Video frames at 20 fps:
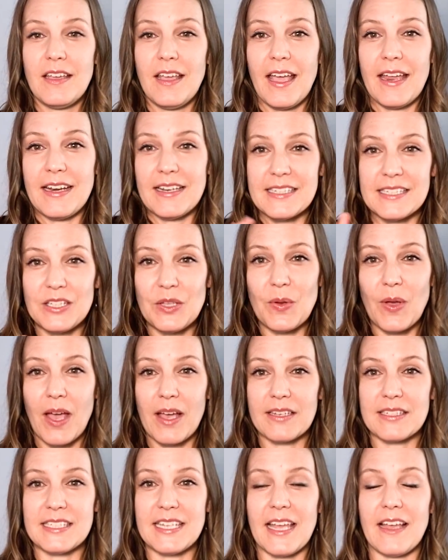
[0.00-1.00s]
and as you
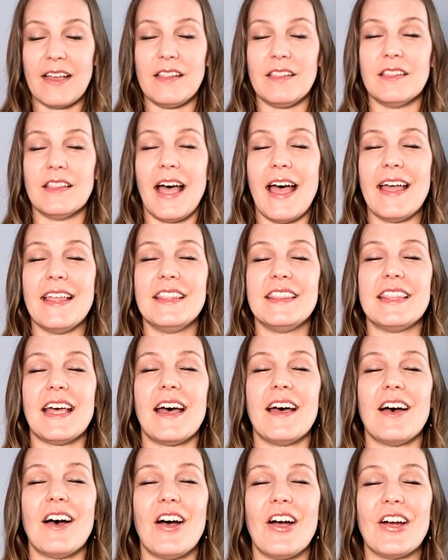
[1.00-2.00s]
exhale, let
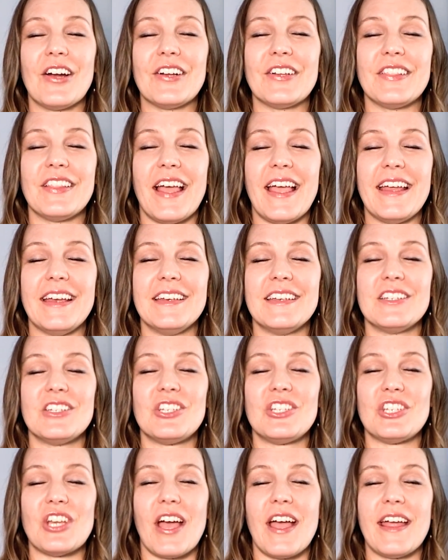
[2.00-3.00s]
that heart light
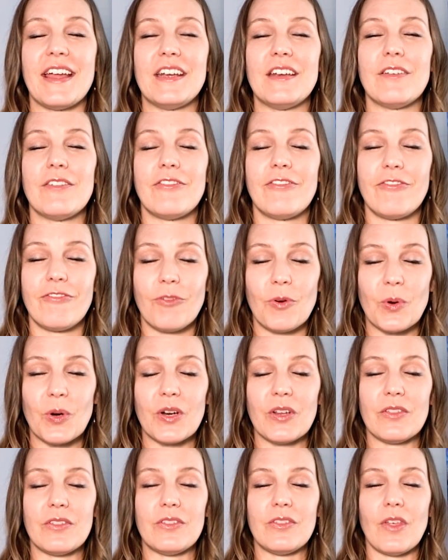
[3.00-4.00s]
shine
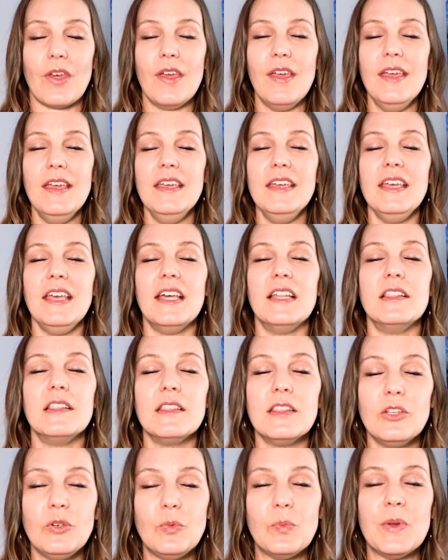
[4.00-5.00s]
forth,
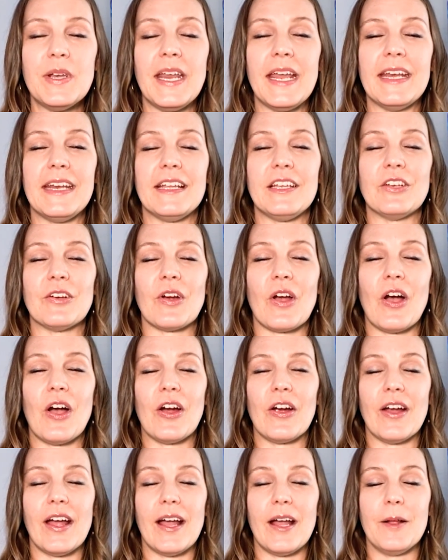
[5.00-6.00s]
illuminating your
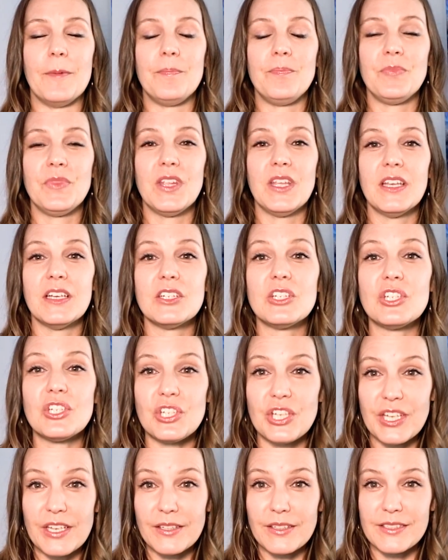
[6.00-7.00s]
aura,
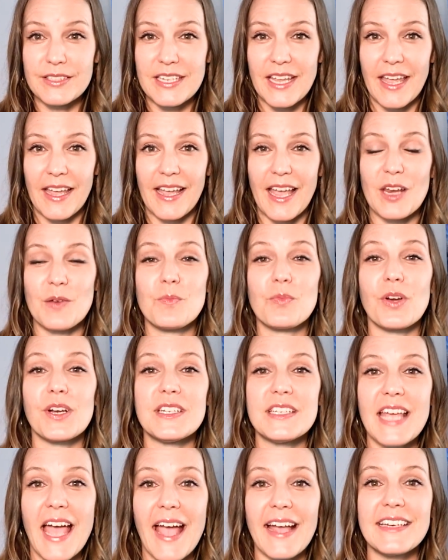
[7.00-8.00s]
shielding and
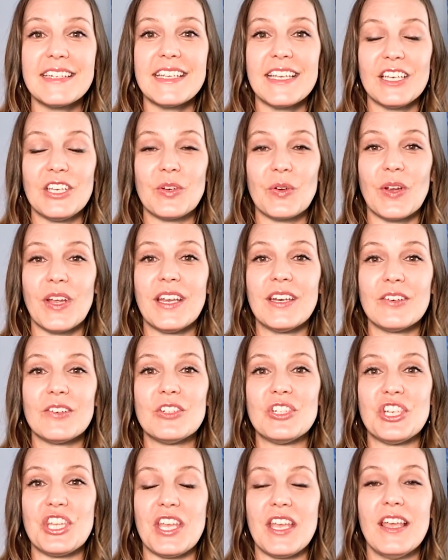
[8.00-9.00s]
protecting your
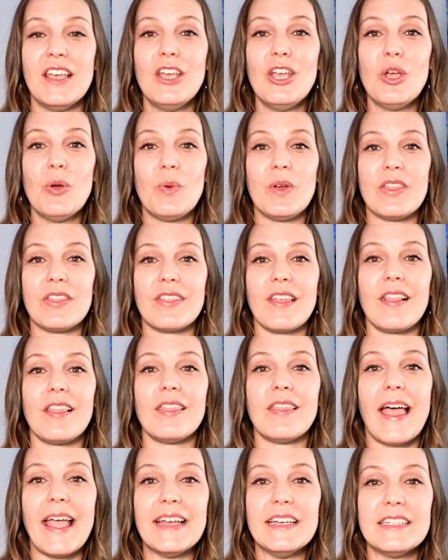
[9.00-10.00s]
energy with the
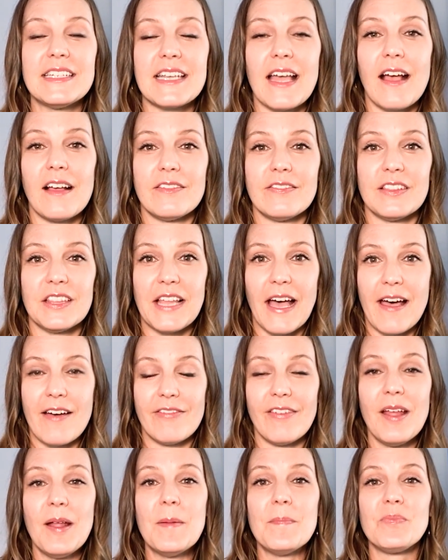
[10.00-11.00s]
light of love,
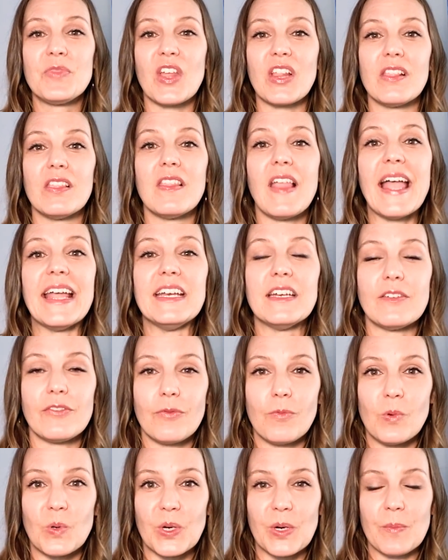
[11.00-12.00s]
the light
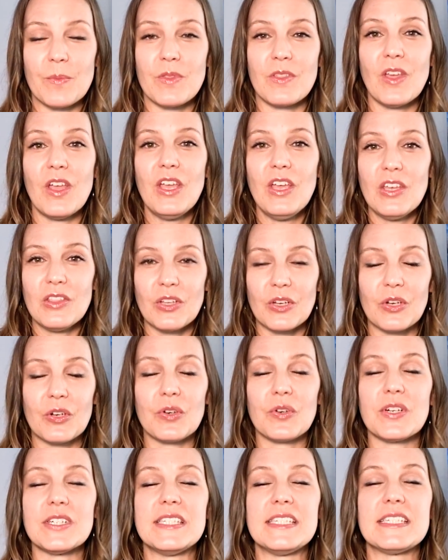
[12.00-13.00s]
of warmth, the
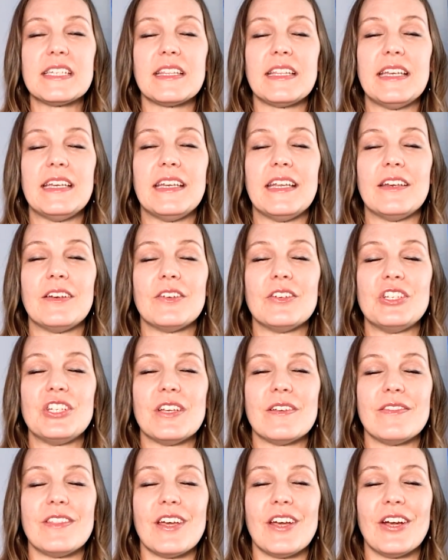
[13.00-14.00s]
crystalline energy
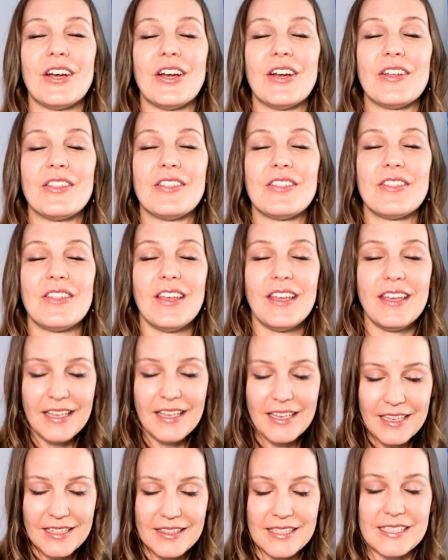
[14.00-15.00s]
of the earth,
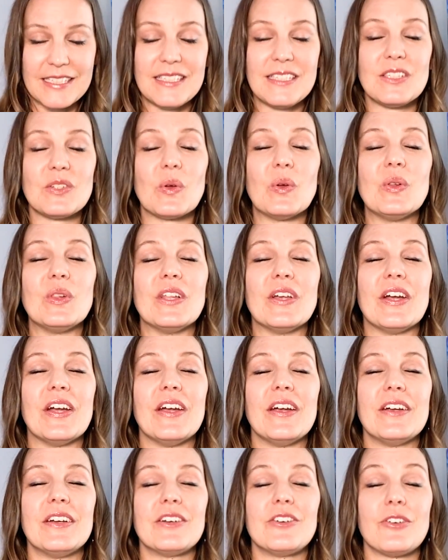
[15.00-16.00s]
the solar
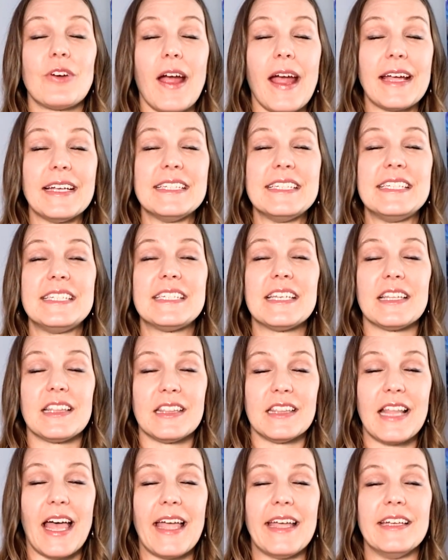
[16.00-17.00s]
Christ
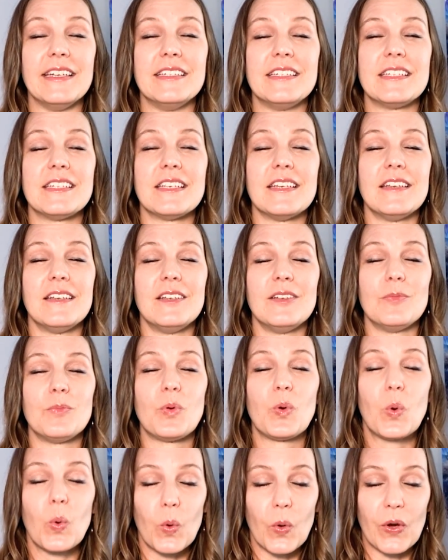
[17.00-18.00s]
light
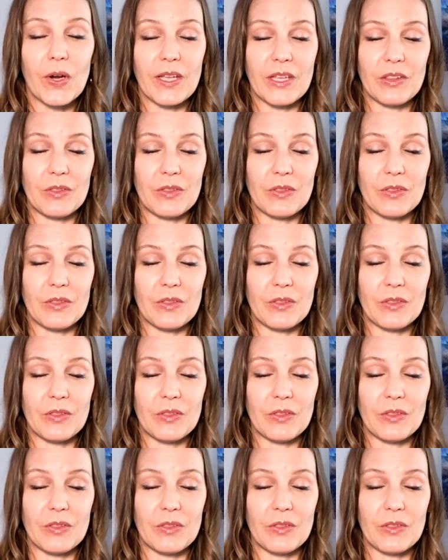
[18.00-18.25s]
pouring